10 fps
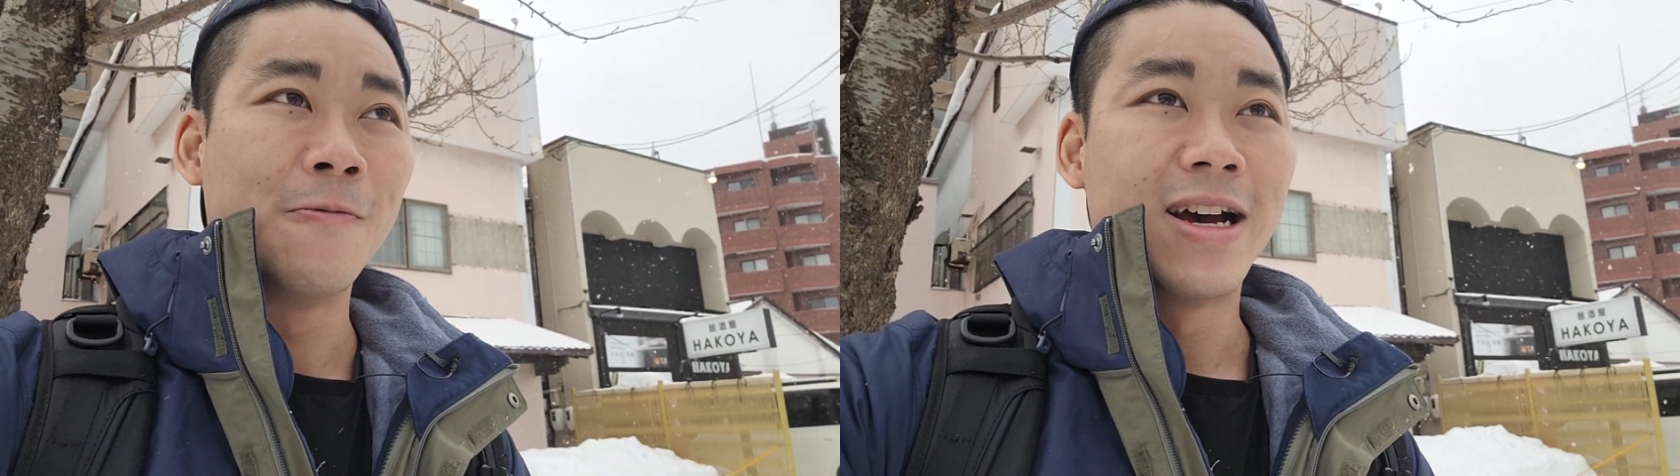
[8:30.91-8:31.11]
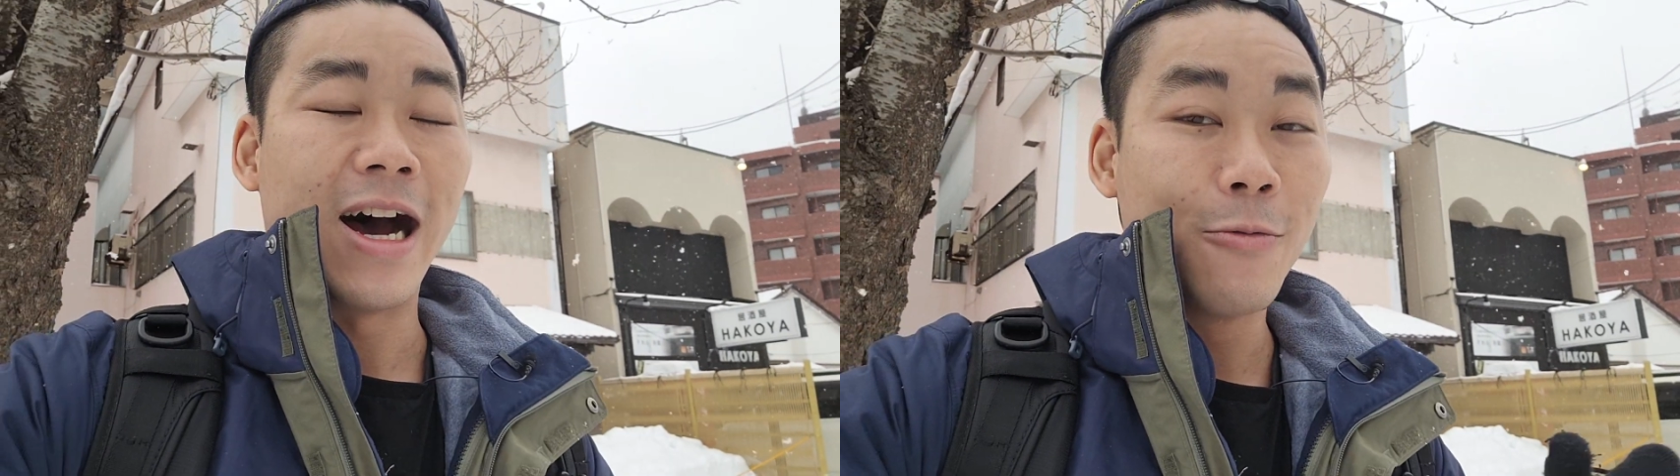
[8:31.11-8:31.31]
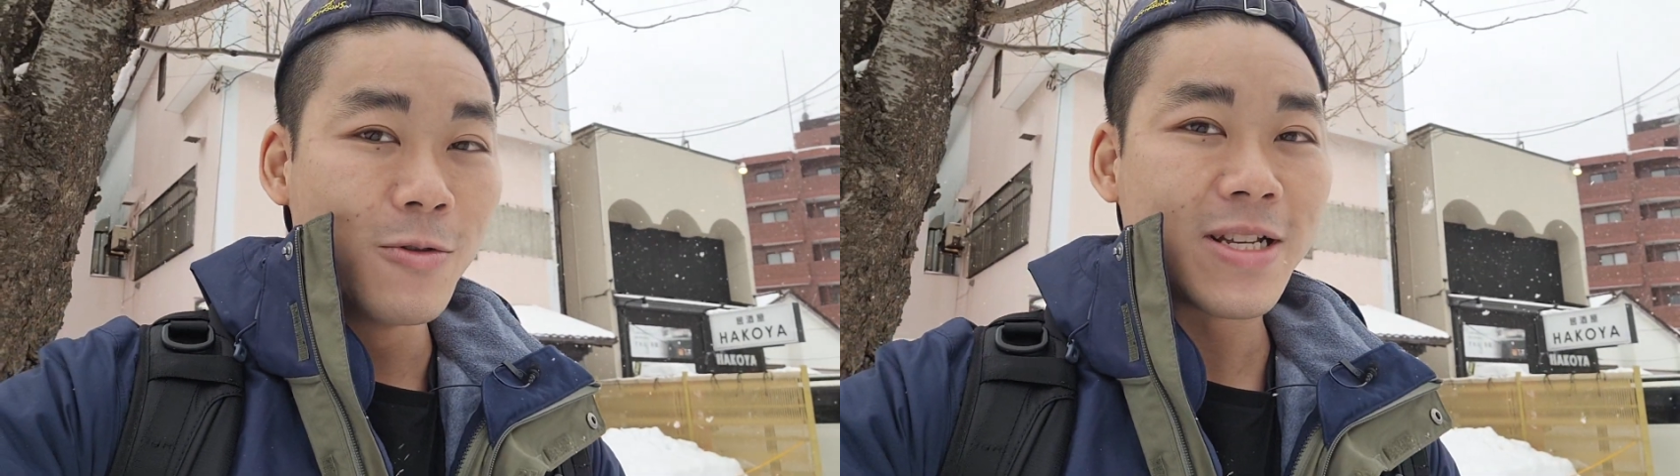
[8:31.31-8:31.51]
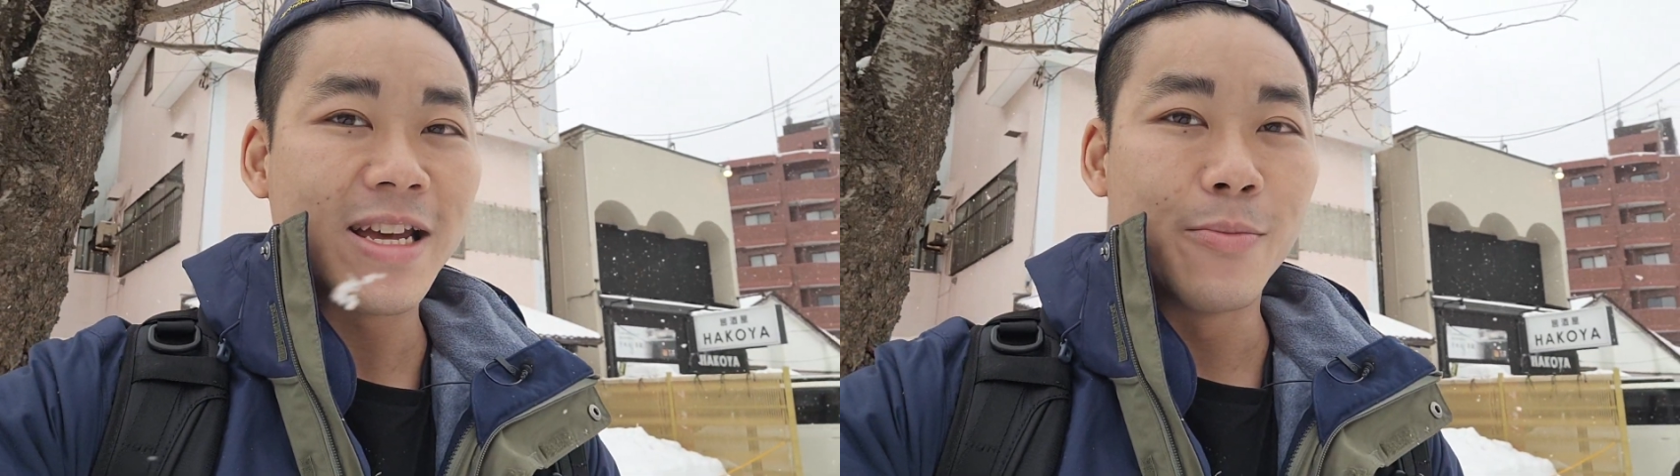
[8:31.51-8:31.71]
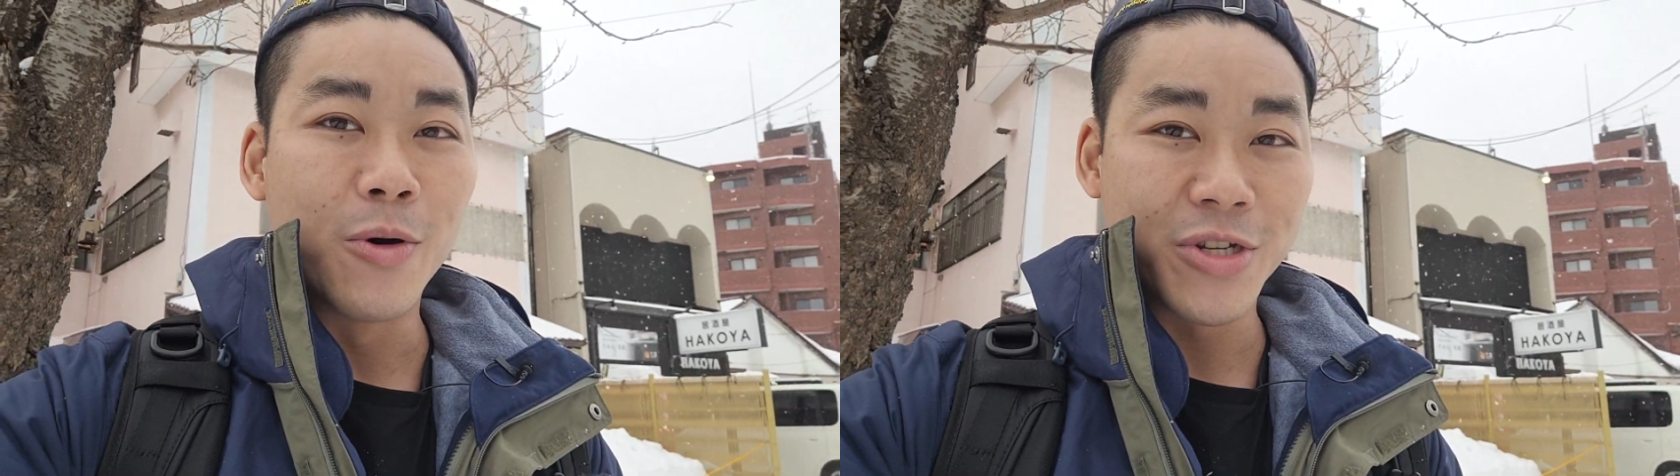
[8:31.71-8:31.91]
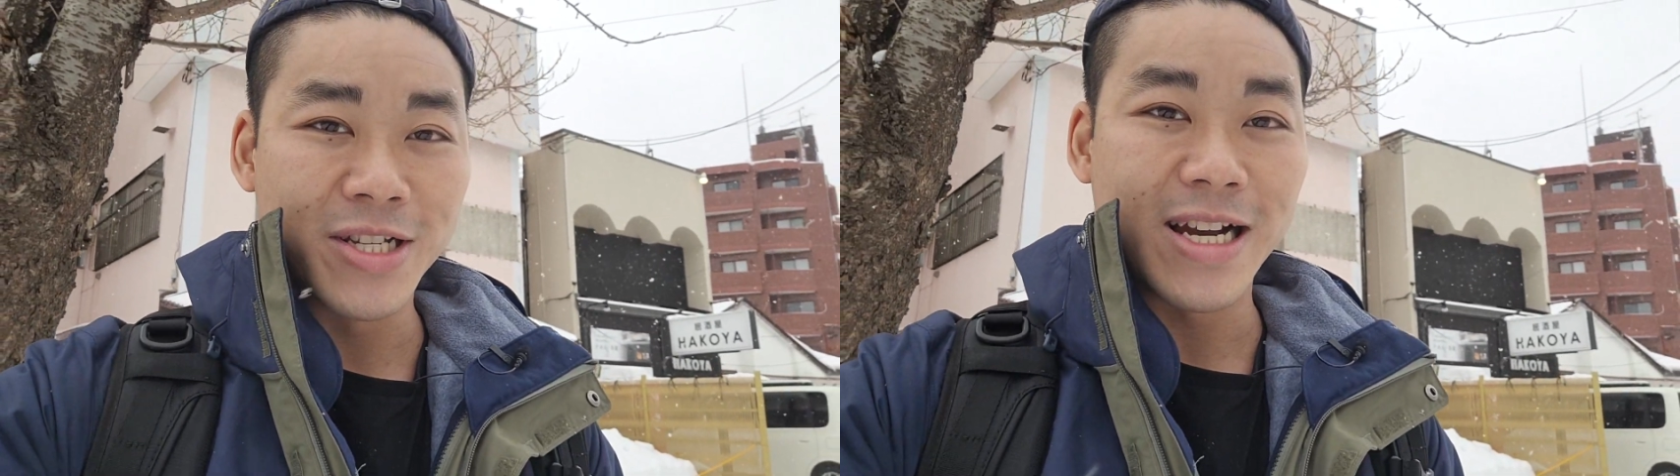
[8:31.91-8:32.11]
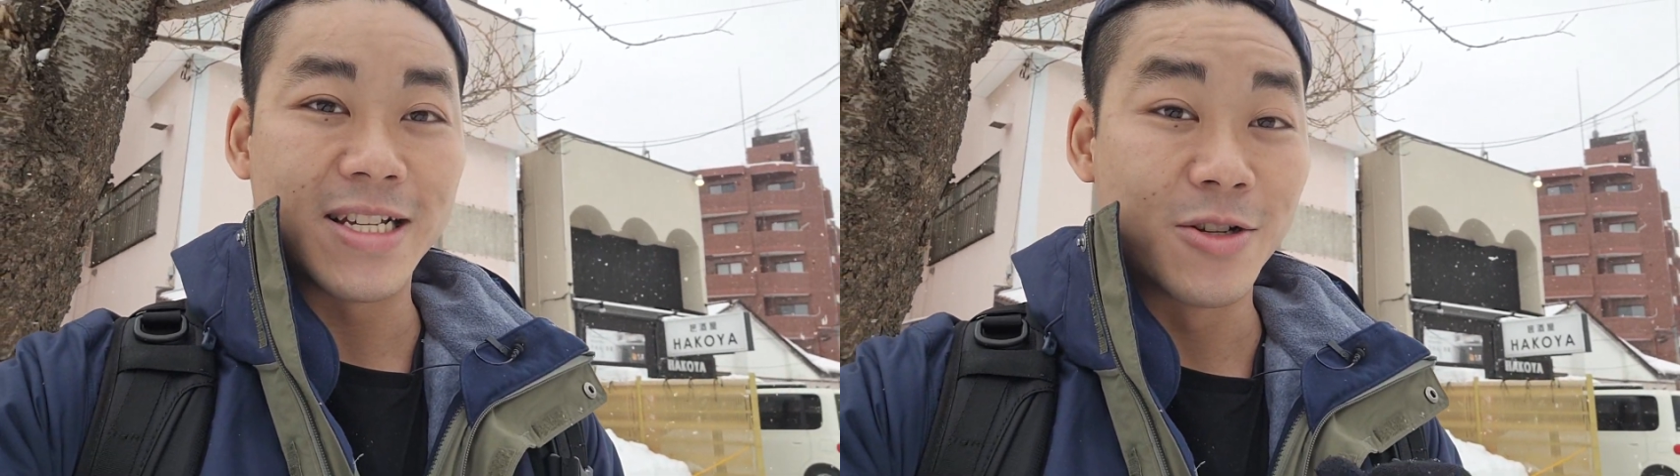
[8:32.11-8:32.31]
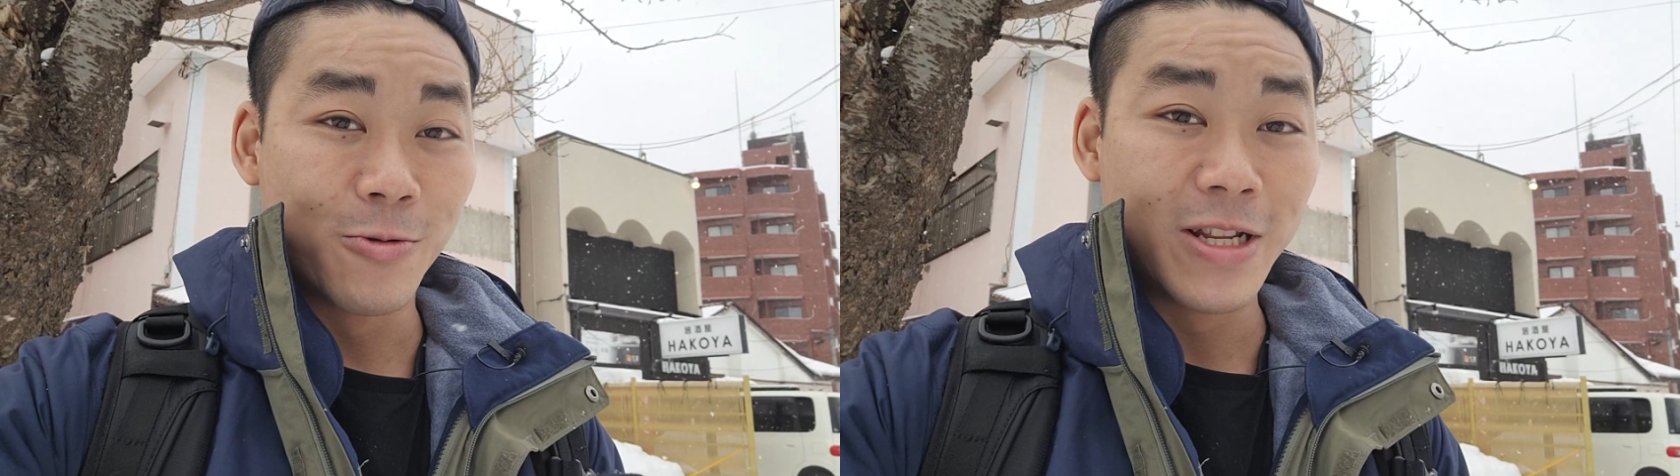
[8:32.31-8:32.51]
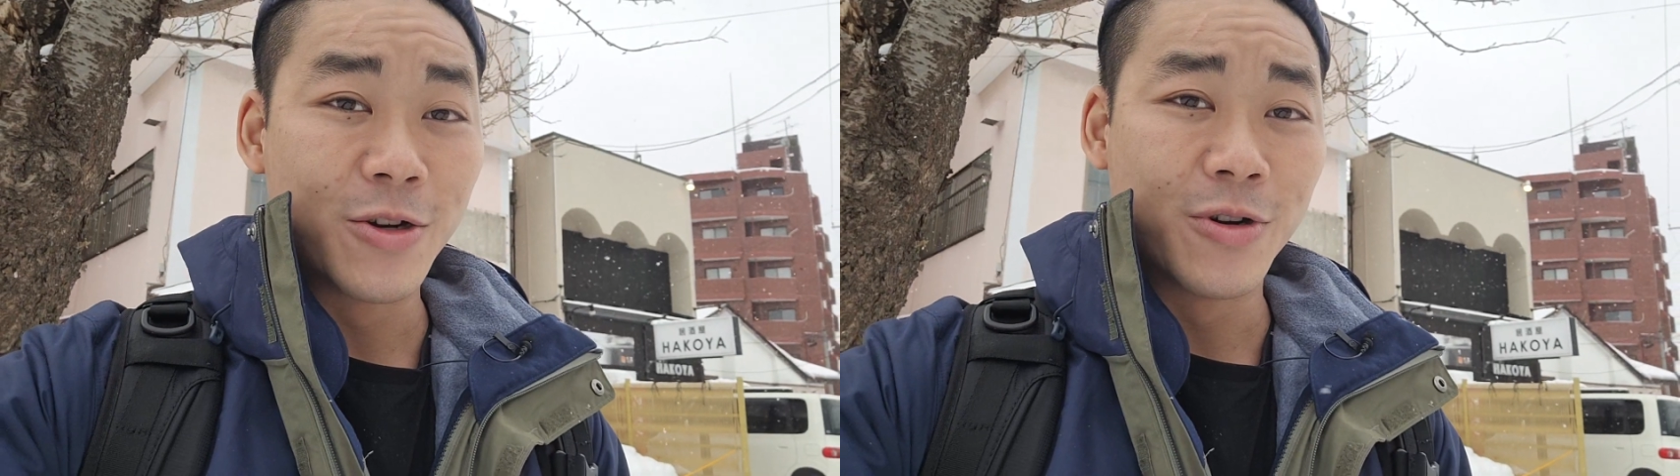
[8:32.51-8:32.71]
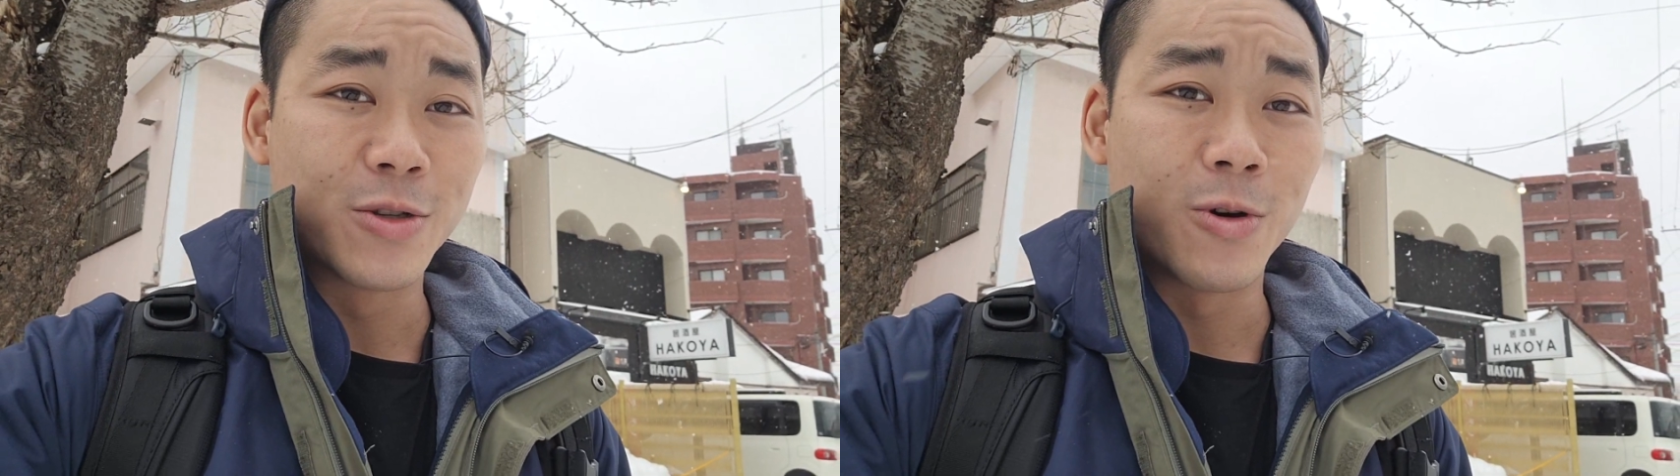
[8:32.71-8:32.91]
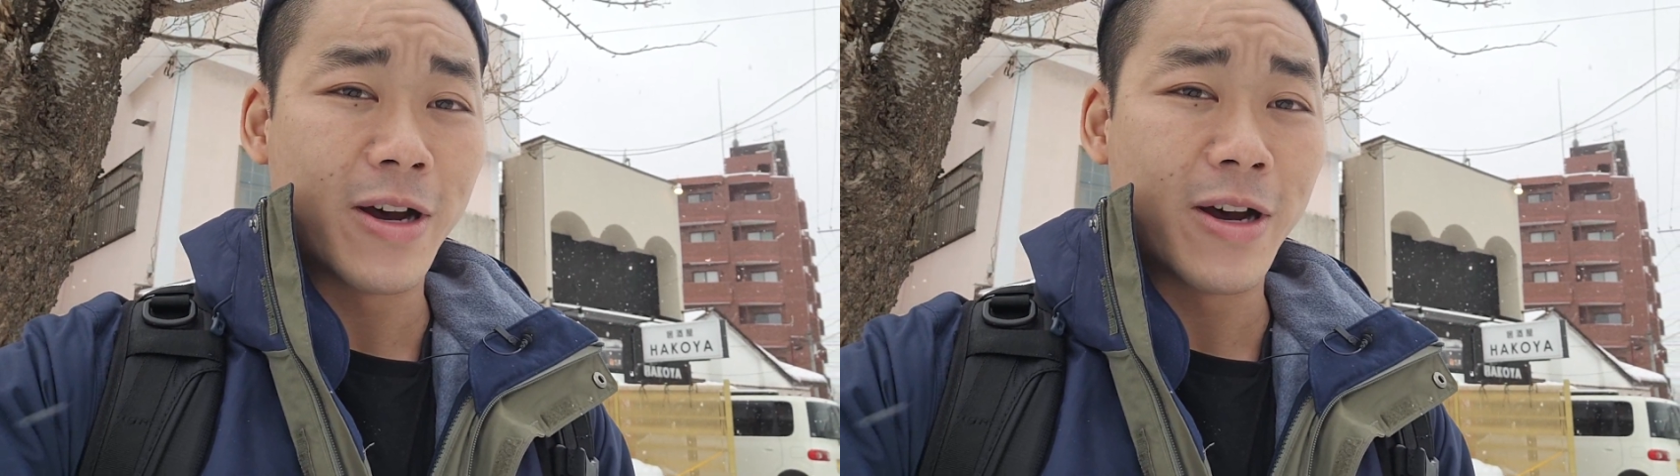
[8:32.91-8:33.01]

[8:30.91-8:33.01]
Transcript: I will say the portion sizes are really good as well,